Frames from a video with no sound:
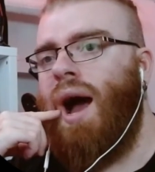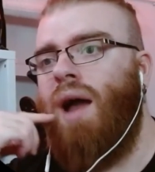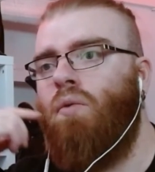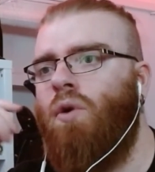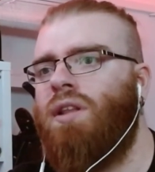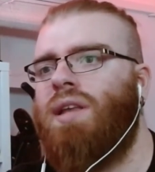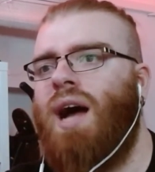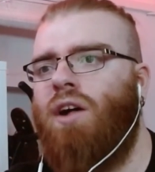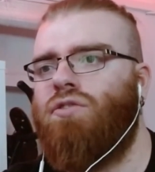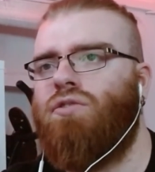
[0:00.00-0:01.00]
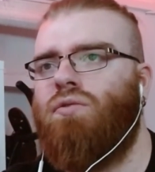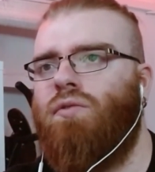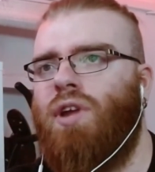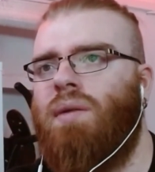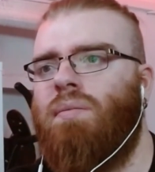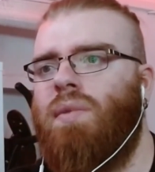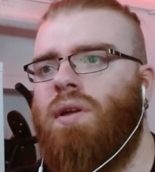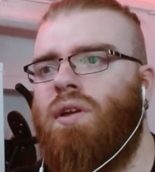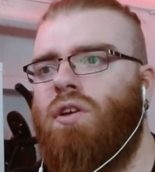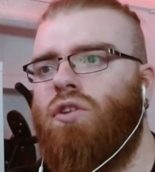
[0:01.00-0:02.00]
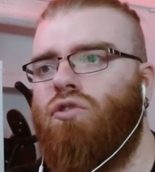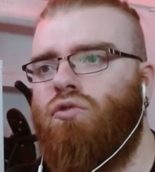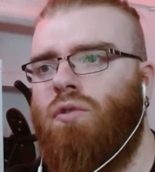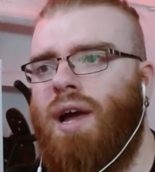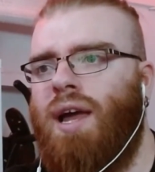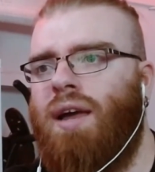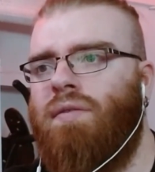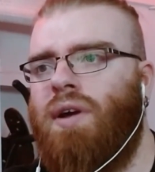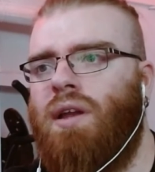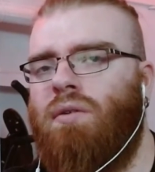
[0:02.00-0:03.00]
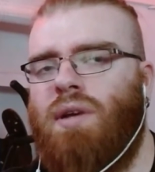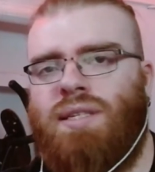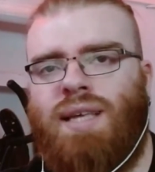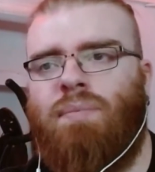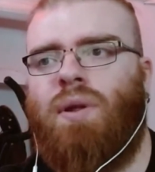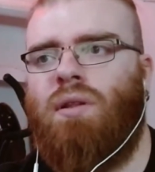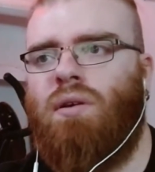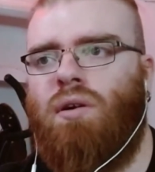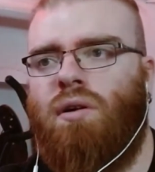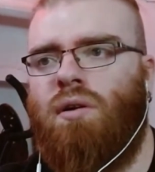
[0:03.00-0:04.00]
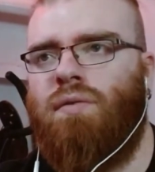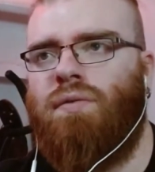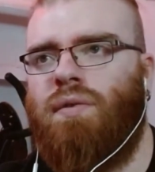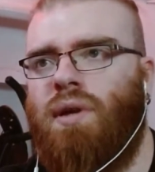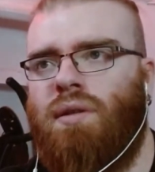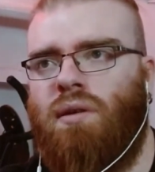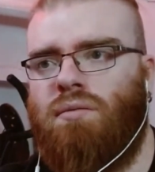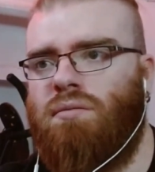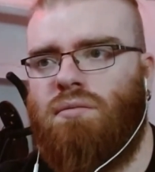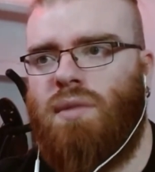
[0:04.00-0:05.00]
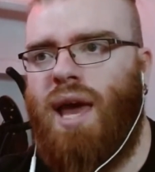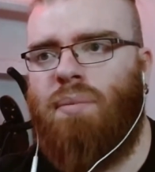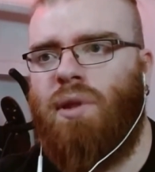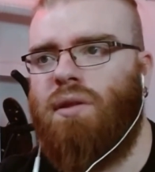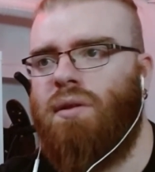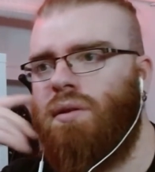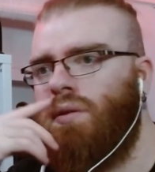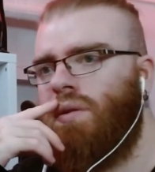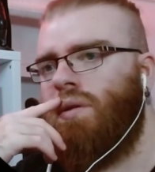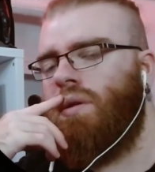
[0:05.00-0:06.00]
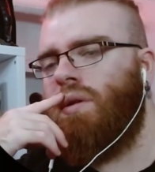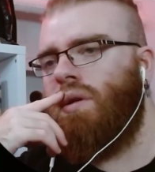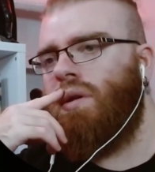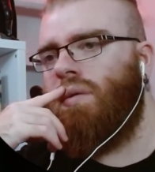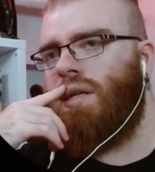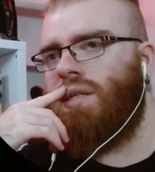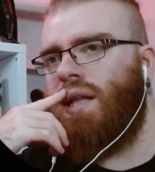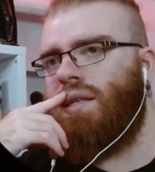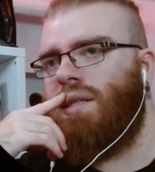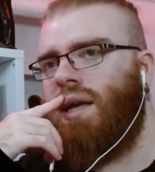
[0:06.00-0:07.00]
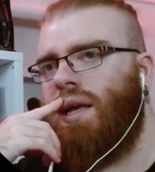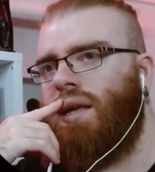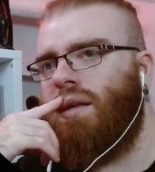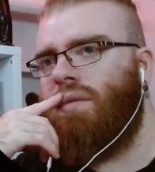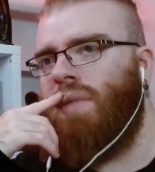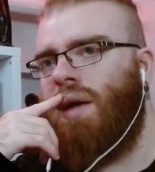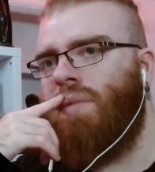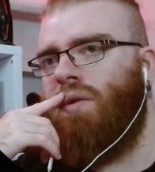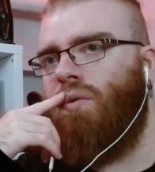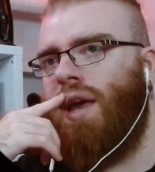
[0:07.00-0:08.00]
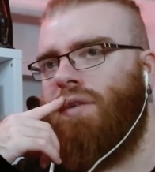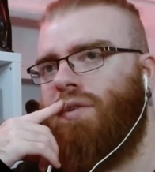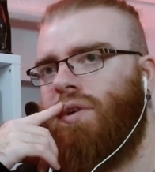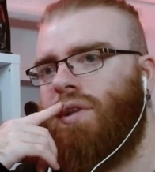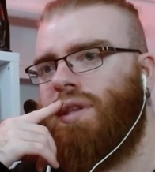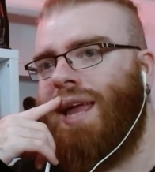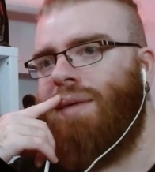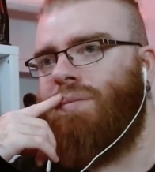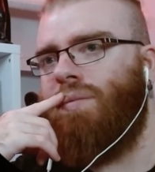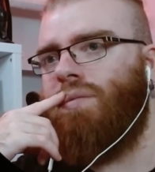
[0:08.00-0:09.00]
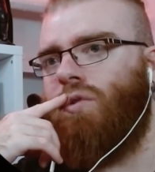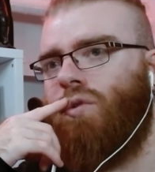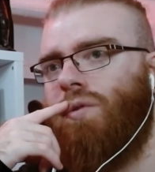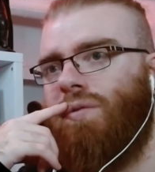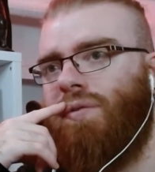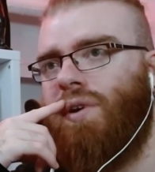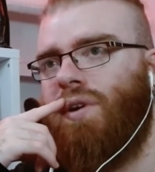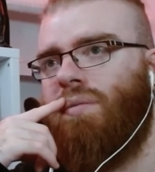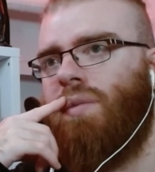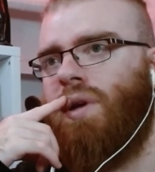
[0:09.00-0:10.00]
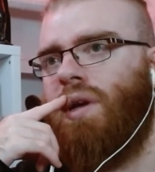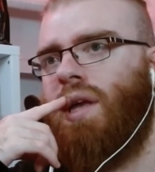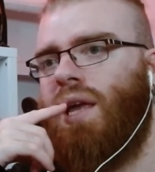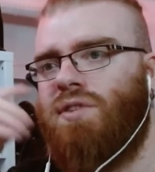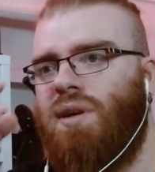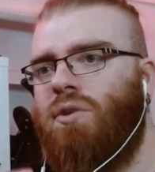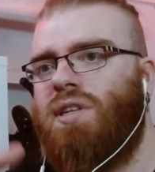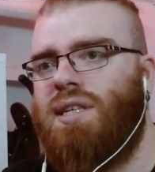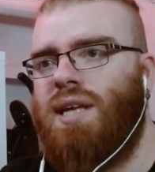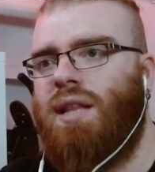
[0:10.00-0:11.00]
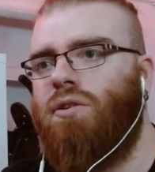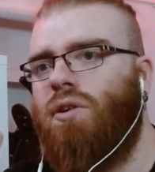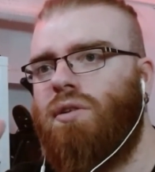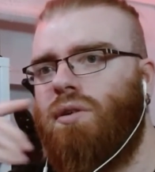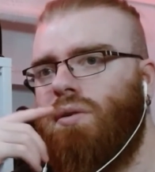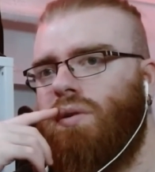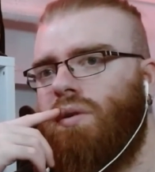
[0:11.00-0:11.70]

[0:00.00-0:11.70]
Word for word: I want also for him to have you know a sample of you know, hair blood because that's like might be a way for them to confirm if someone is a Cylon or not you know